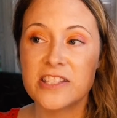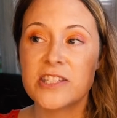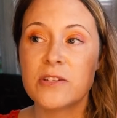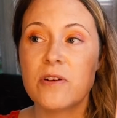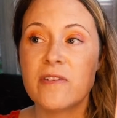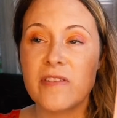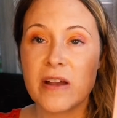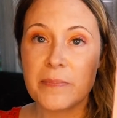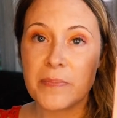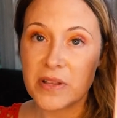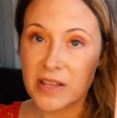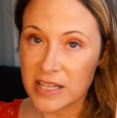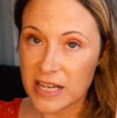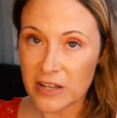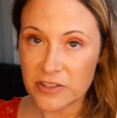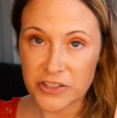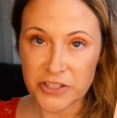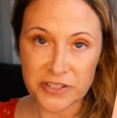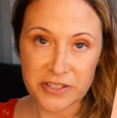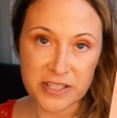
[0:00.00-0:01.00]
So if I pull it
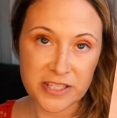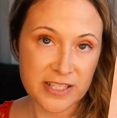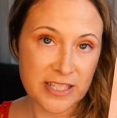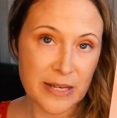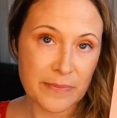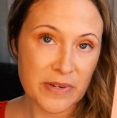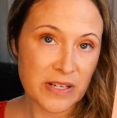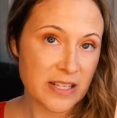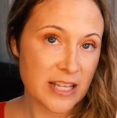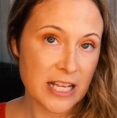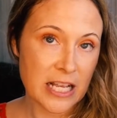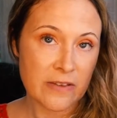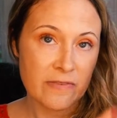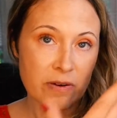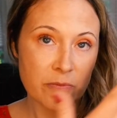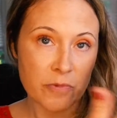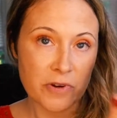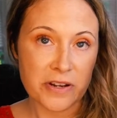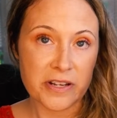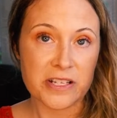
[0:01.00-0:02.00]
out during the summer, like if
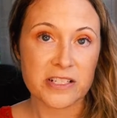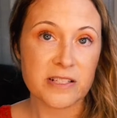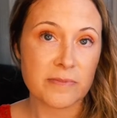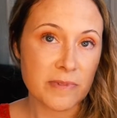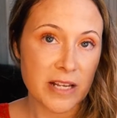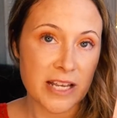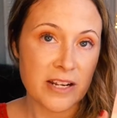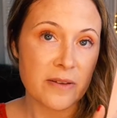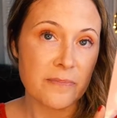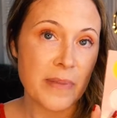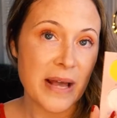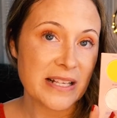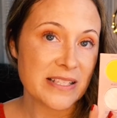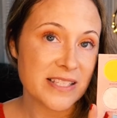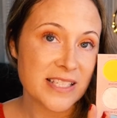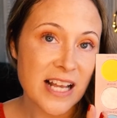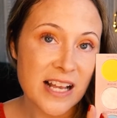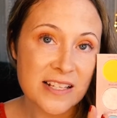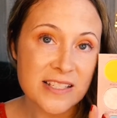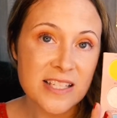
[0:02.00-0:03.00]
I'm wearing some kind of
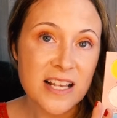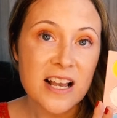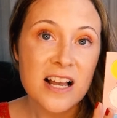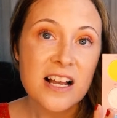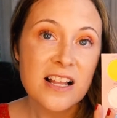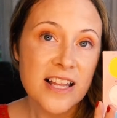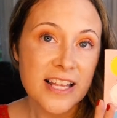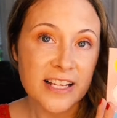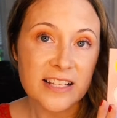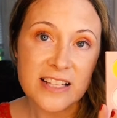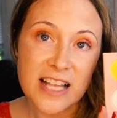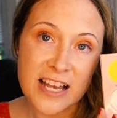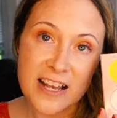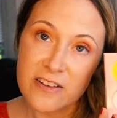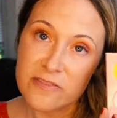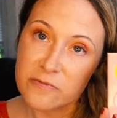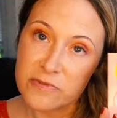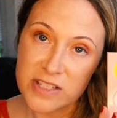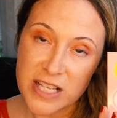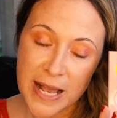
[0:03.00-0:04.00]
pastels, like a
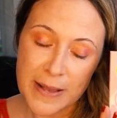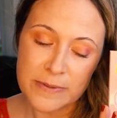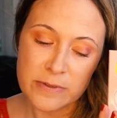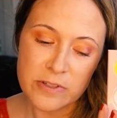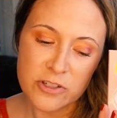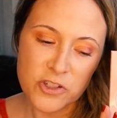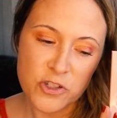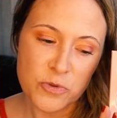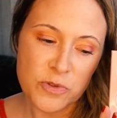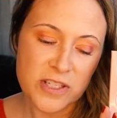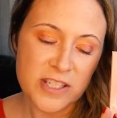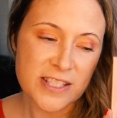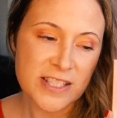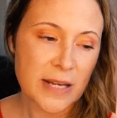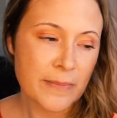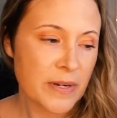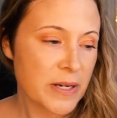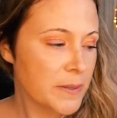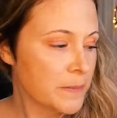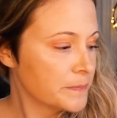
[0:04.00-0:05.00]
lot of times we do in the
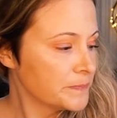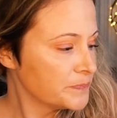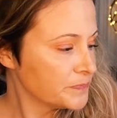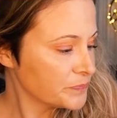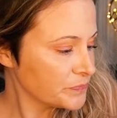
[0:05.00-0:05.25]
summer,